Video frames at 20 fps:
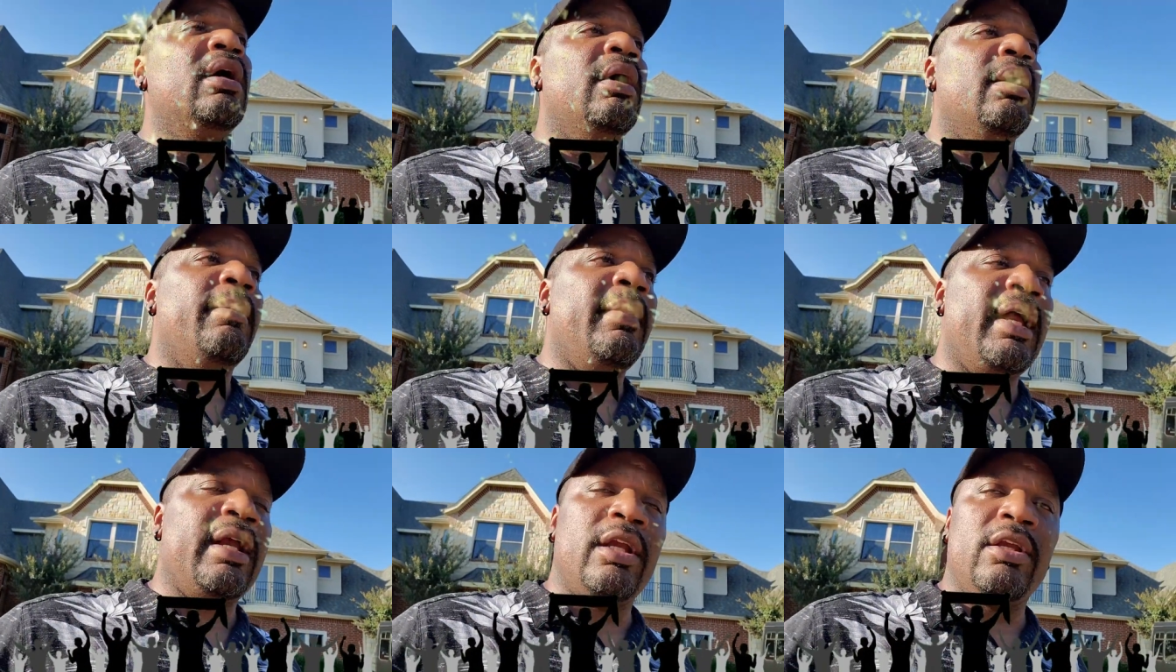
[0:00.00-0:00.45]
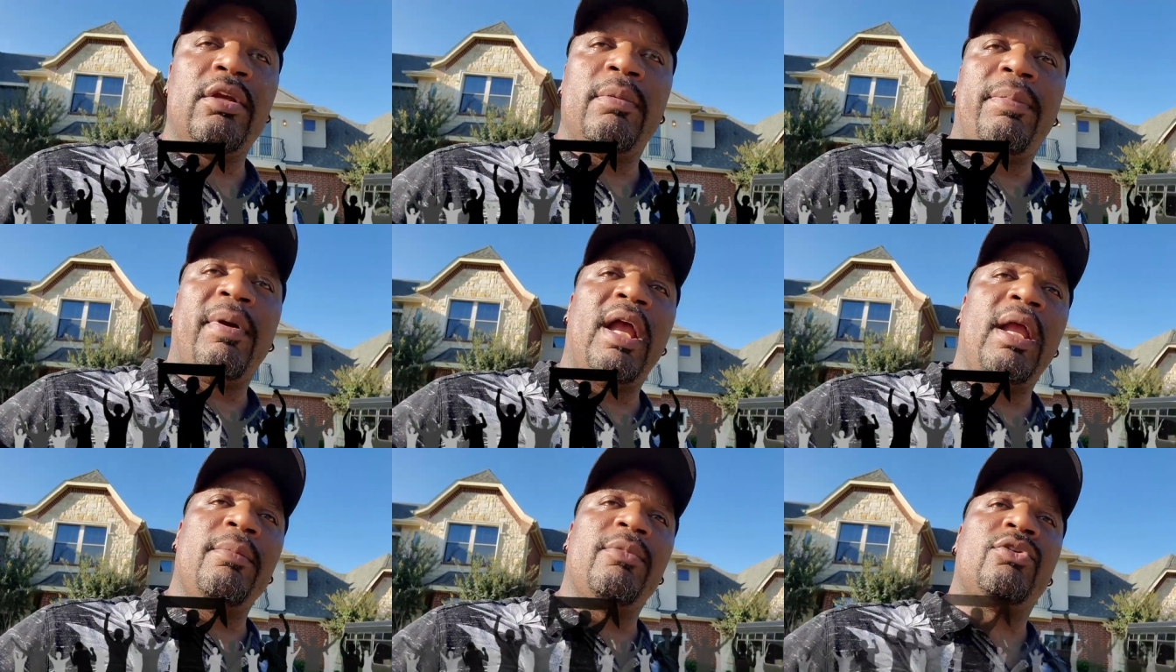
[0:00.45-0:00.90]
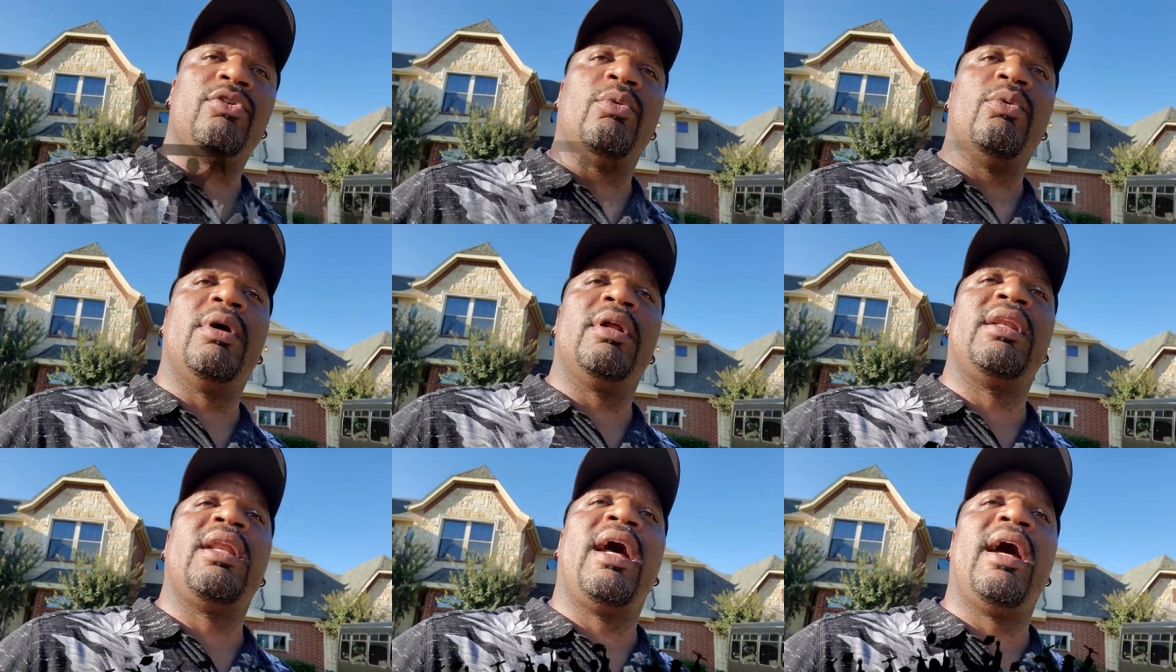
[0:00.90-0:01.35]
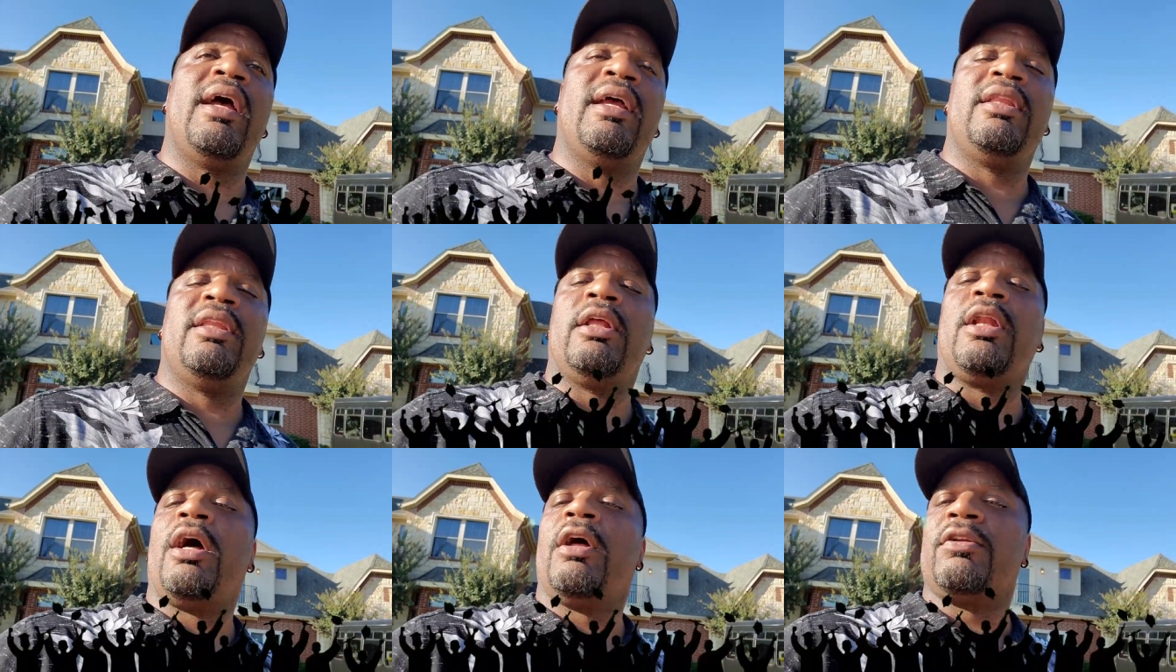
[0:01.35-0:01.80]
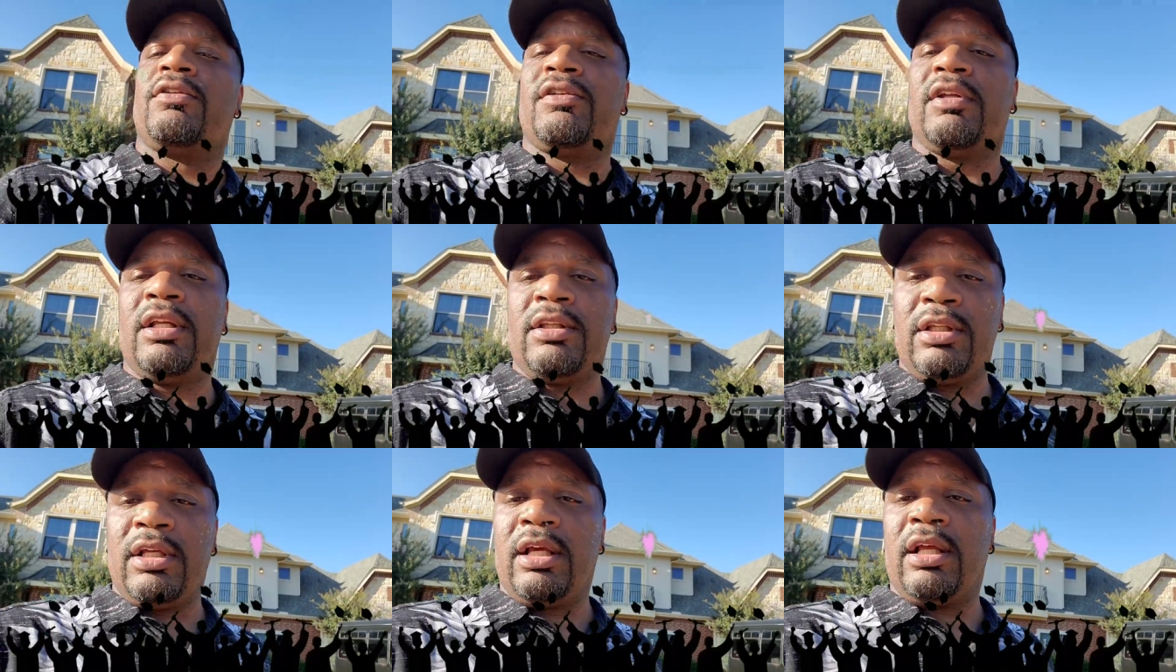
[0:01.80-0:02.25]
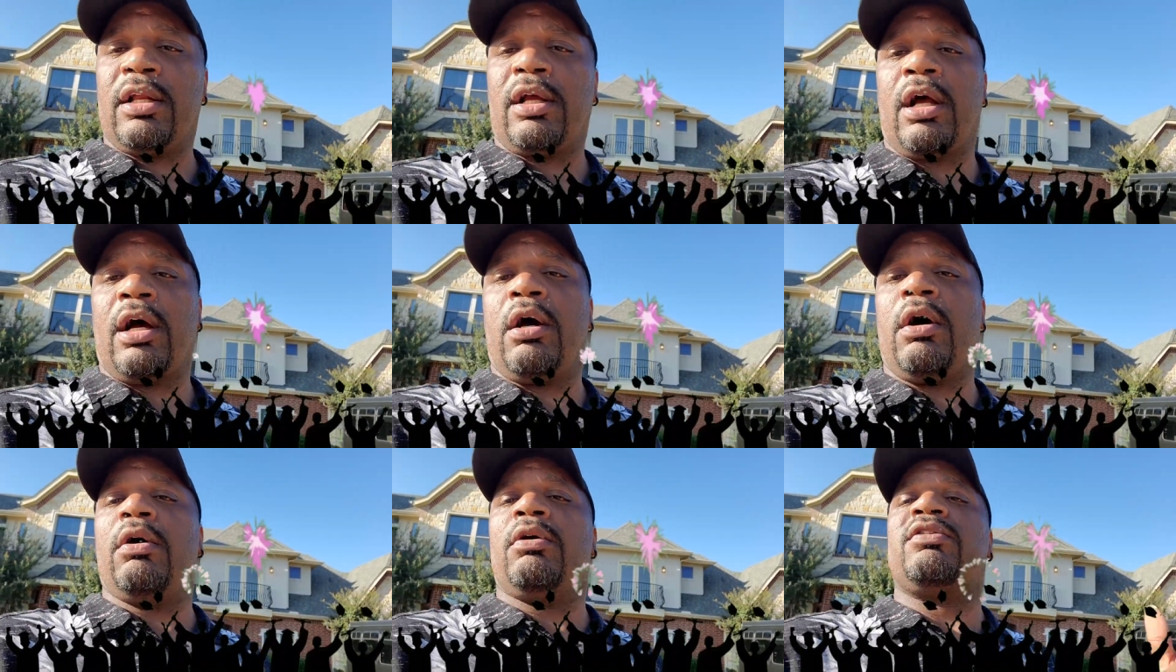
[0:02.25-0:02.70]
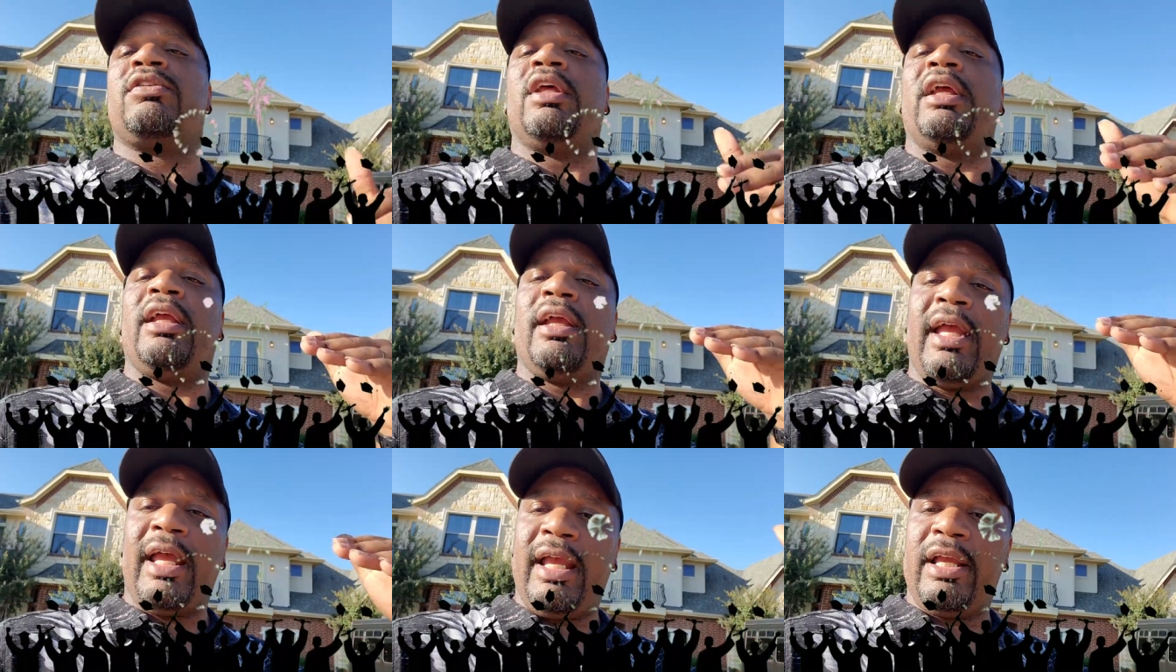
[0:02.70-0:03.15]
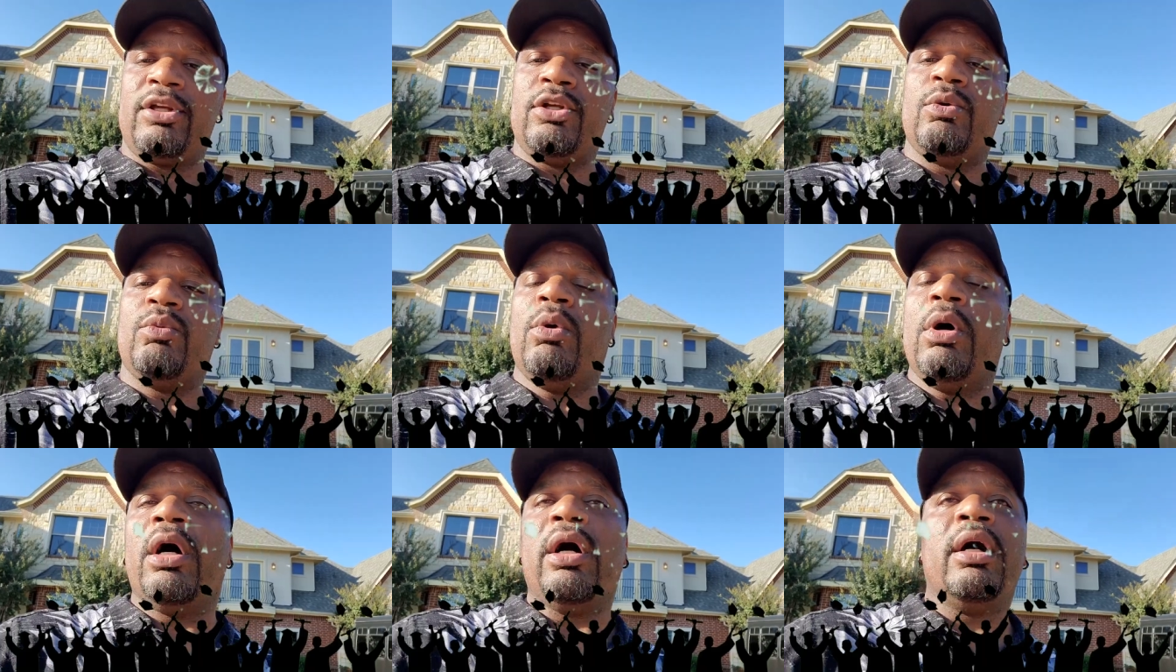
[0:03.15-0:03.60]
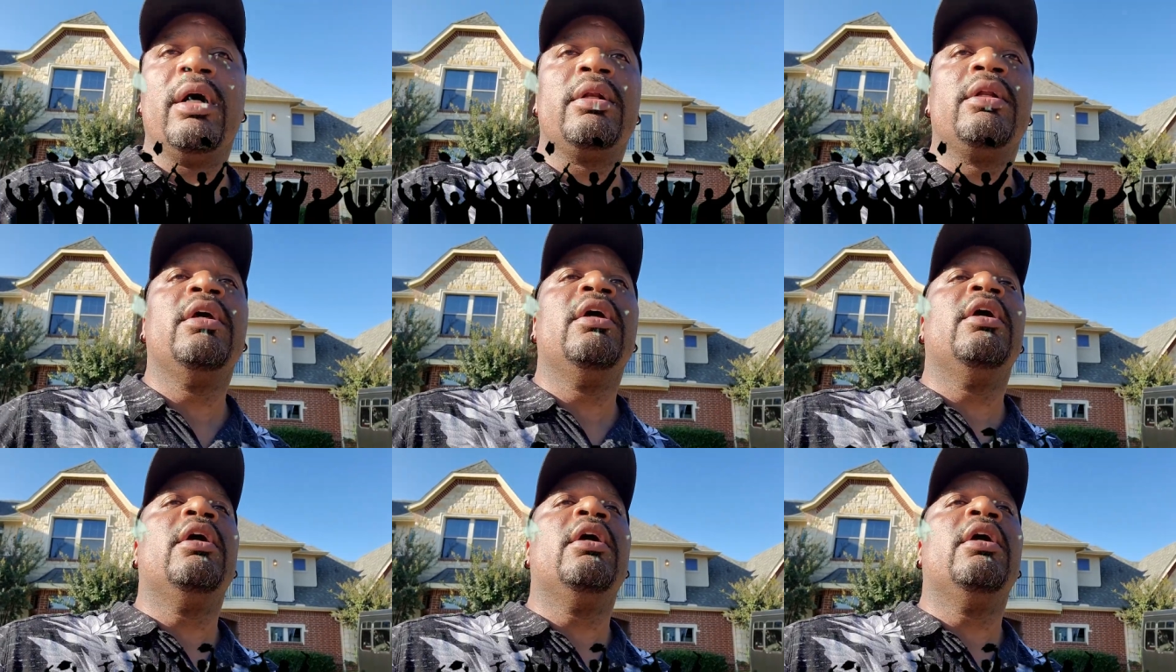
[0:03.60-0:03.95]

making your payments or whatnot, and then all of a sudden you get a call saying, hey, you won